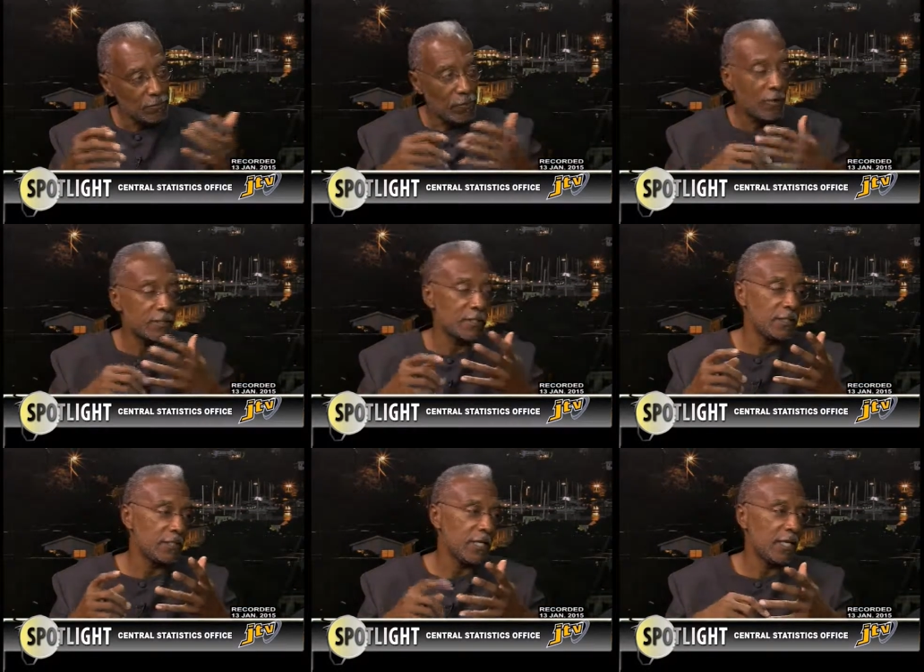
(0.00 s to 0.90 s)
births
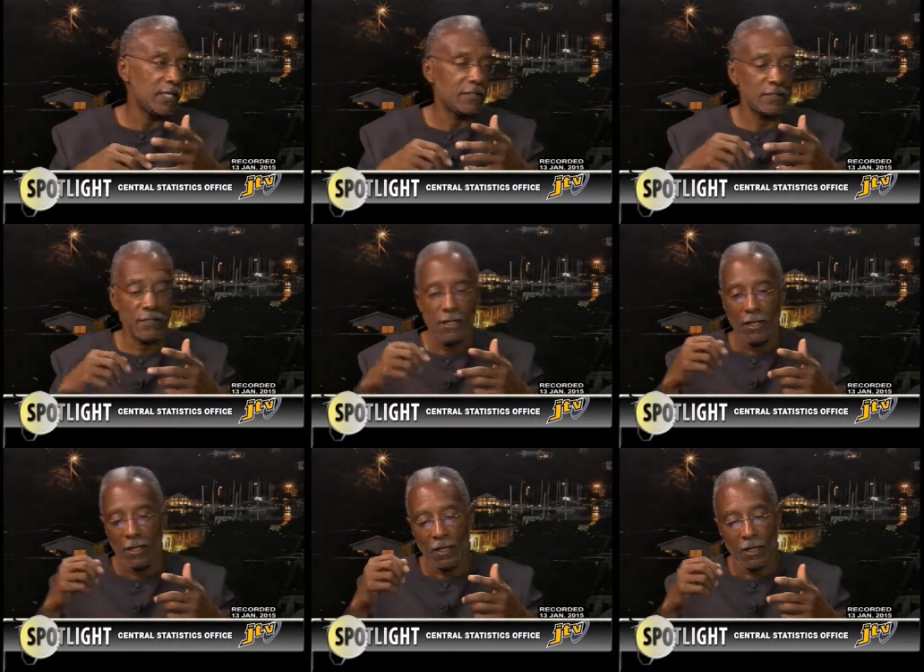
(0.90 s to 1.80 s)
and deaths,
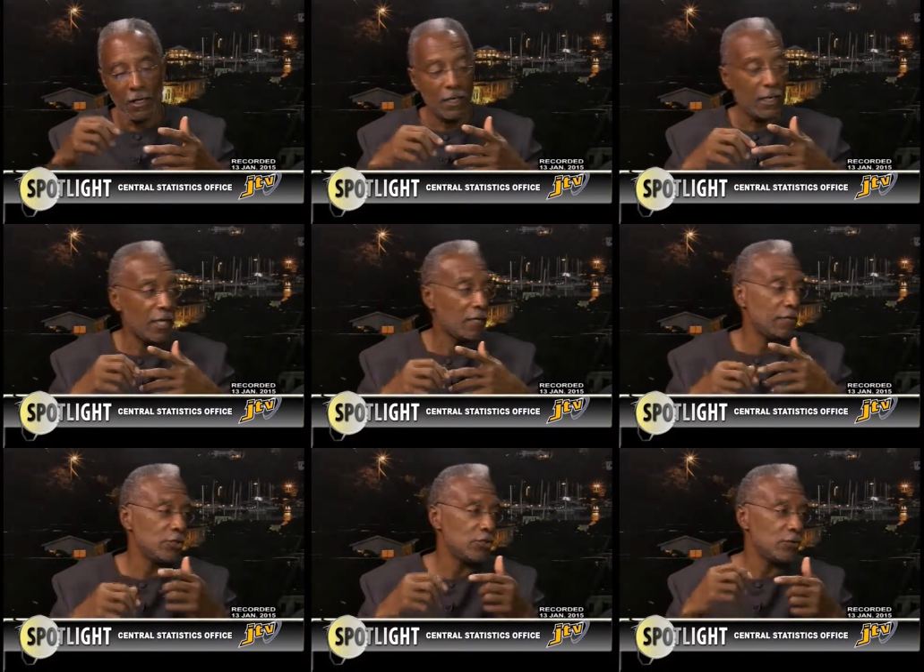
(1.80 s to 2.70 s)
uh, health
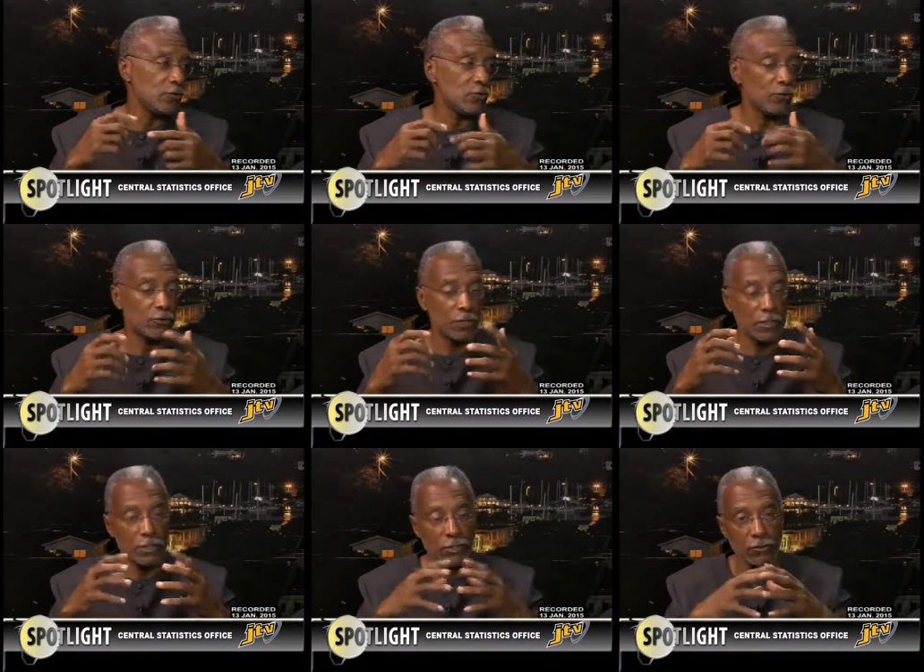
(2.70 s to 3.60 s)
issues, social
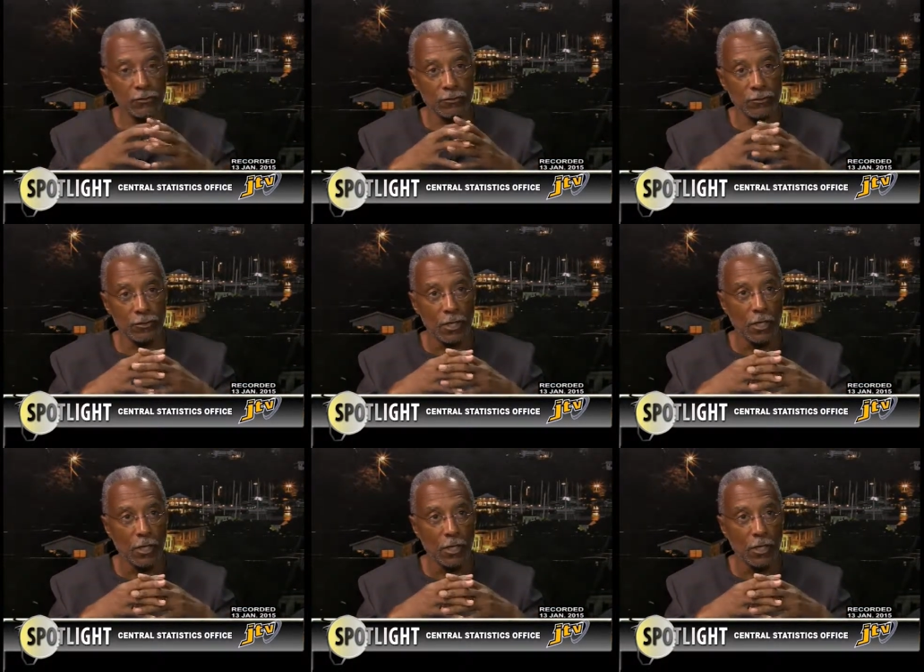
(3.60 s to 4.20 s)
issues,